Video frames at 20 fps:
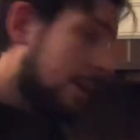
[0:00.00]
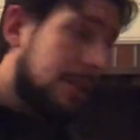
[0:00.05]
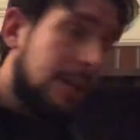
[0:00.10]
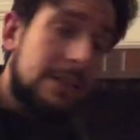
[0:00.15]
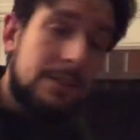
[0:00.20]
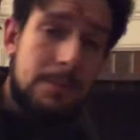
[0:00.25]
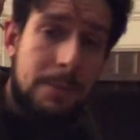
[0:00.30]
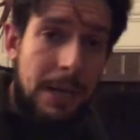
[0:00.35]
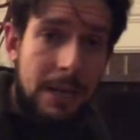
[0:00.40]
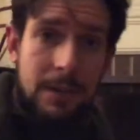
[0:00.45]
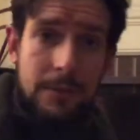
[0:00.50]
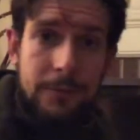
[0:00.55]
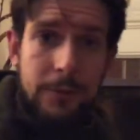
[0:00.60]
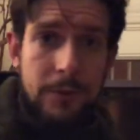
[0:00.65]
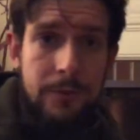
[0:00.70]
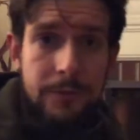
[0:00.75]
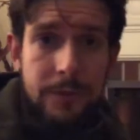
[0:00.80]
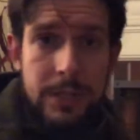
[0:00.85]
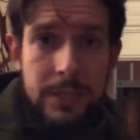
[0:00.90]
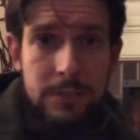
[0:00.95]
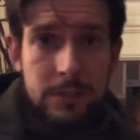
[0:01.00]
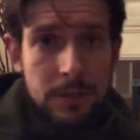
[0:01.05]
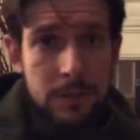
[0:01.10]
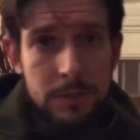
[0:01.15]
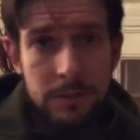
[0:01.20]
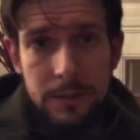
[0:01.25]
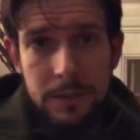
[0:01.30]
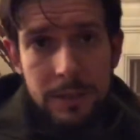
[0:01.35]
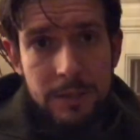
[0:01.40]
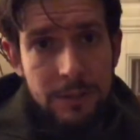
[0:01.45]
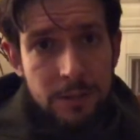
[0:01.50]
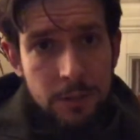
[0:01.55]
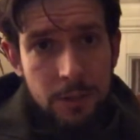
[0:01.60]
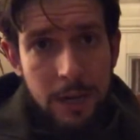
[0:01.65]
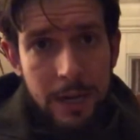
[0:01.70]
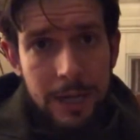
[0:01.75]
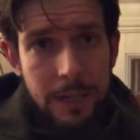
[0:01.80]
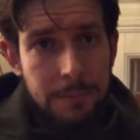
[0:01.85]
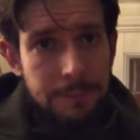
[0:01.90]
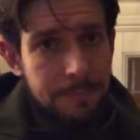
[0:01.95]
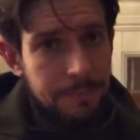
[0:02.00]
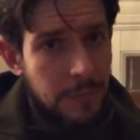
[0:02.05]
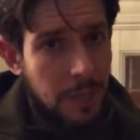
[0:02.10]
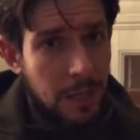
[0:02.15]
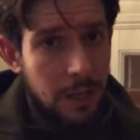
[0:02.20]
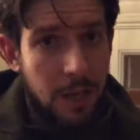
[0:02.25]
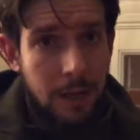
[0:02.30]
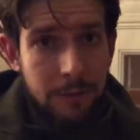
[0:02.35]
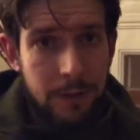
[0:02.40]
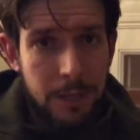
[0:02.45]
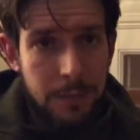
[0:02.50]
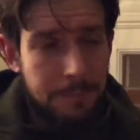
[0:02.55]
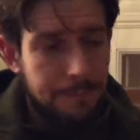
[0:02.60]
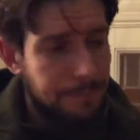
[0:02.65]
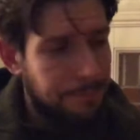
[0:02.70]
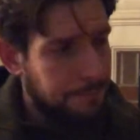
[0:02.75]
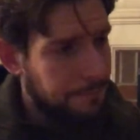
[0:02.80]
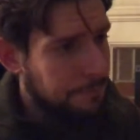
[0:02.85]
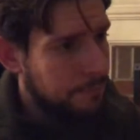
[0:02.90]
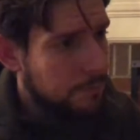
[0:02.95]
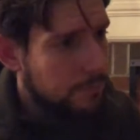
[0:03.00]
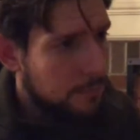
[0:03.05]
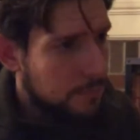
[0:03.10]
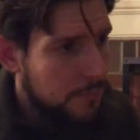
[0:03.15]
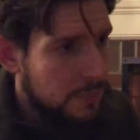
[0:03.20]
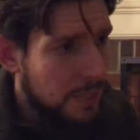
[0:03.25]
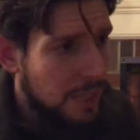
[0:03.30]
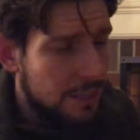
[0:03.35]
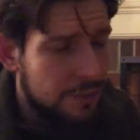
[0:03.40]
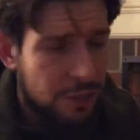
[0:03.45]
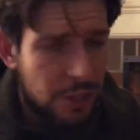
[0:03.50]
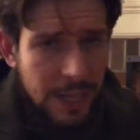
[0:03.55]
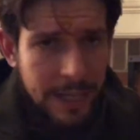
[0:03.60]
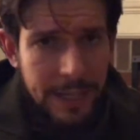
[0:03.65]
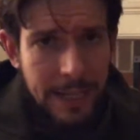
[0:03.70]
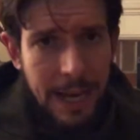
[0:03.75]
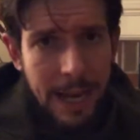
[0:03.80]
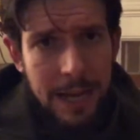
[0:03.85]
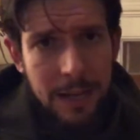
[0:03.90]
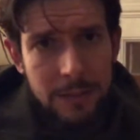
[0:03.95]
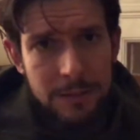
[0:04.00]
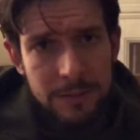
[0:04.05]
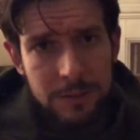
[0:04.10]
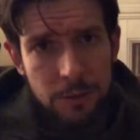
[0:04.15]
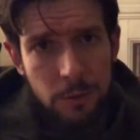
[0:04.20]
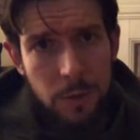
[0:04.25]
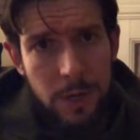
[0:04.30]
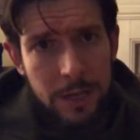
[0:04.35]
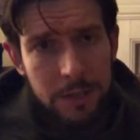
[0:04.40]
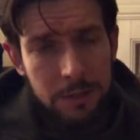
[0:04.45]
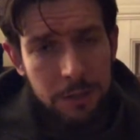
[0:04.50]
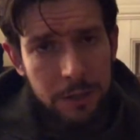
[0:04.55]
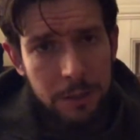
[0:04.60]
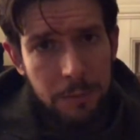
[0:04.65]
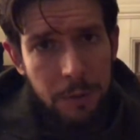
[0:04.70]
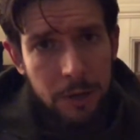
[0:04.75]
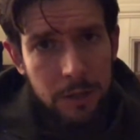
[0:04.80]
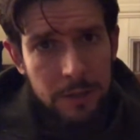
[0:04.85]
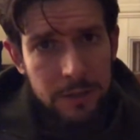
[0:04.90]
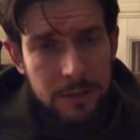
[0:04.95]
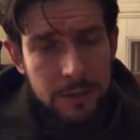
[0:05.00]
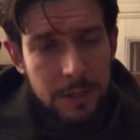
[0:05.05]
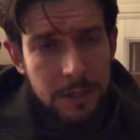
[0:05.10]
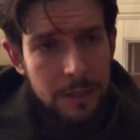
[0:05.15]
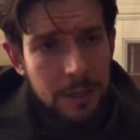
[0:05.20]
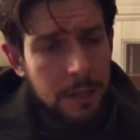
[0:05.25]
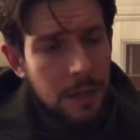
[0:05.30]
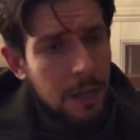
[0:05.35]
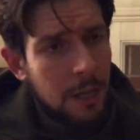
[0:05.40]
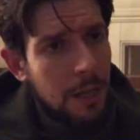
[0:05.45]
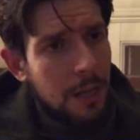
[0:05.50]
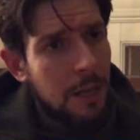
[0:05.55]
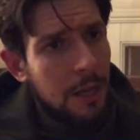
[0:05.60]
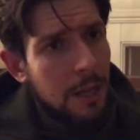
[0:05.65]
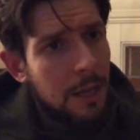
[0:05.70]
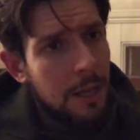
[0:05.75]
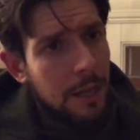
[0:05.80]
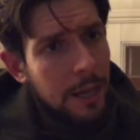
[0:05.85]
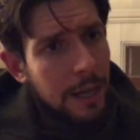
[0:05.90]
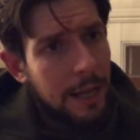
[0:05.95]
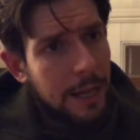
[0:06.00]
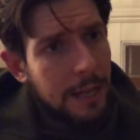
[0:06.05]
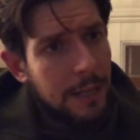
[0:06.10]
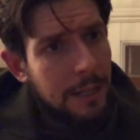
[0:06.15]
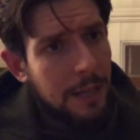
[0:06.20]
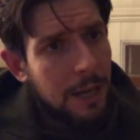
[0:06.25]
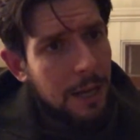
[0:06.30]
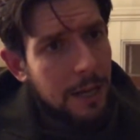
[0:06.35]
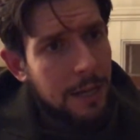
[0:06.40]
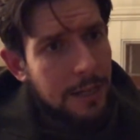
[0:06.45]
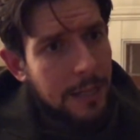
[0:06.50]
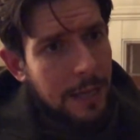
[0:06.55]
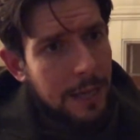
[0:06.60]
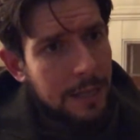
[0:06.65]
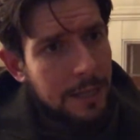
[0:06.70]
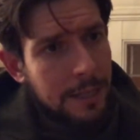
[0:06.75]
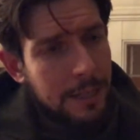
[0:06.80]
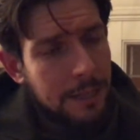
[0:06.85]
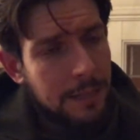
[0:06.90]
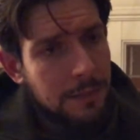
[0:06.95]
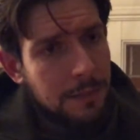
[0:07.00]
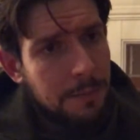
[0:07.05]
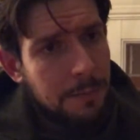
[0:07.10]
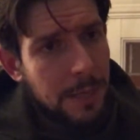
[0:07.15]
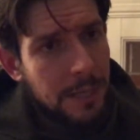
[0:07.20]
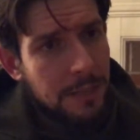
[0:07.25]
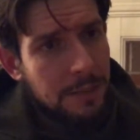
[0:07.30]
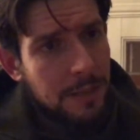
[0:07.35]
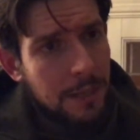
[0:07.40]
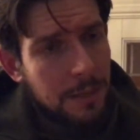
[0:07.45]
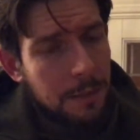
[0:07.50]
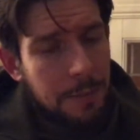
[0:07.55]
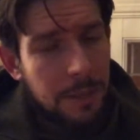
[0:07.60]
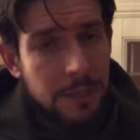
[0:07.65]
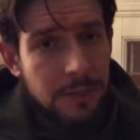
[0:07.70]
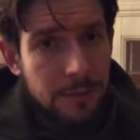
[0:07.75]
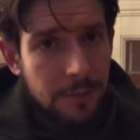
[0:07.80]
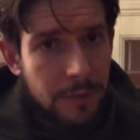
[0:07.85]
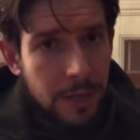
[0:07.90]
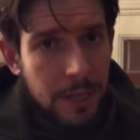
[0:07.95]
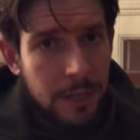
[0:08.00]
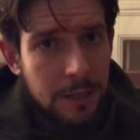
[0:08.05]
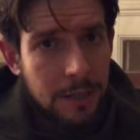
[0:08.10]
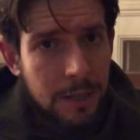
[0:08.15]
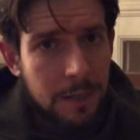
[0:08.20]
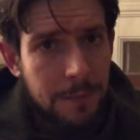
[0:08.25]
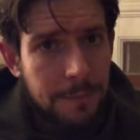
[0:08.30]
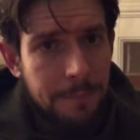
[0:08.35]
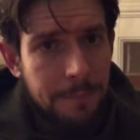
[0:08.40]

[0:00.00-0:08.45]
that's about it for the features. It's great. I love it. Check it out. It's a Wandering Parson. And again, he's based out of Pennsylvania.